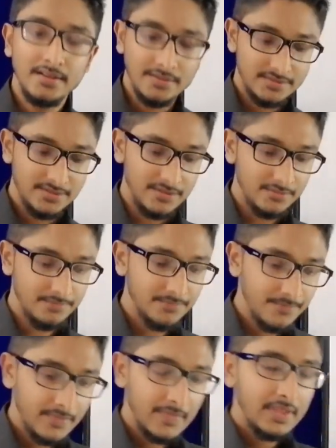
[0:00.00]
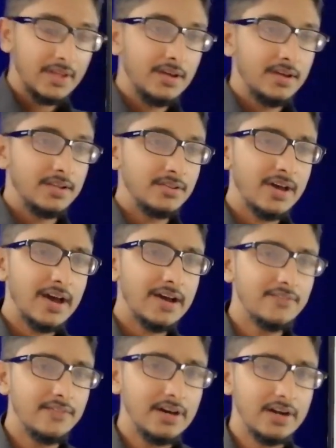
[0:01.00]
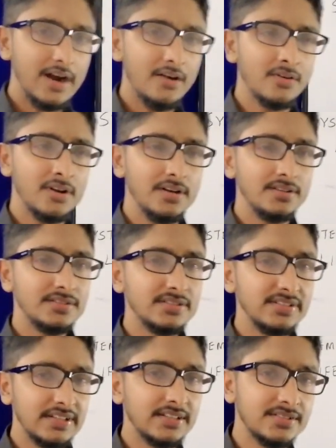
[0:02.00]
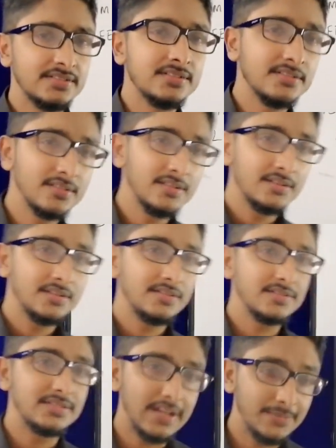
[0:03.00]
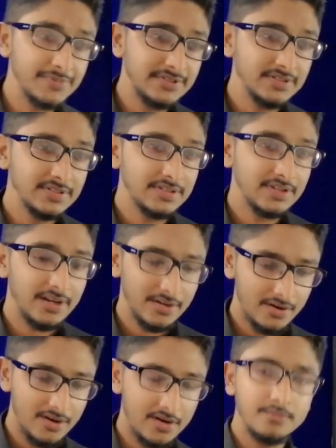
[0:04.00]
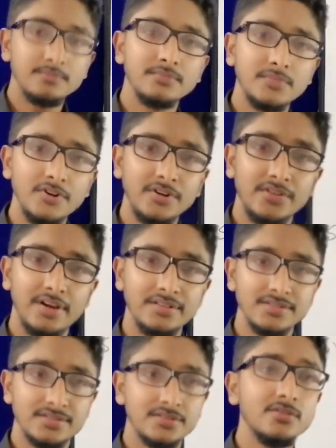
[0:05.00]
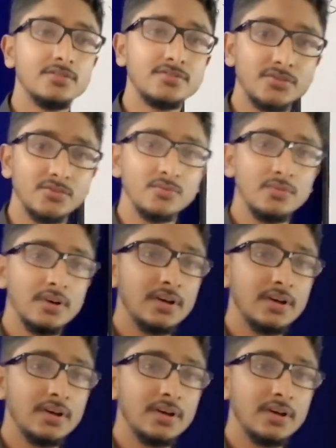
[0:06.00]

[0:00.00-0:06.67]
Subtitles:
So you have around 6 steps in your book. You can just go through.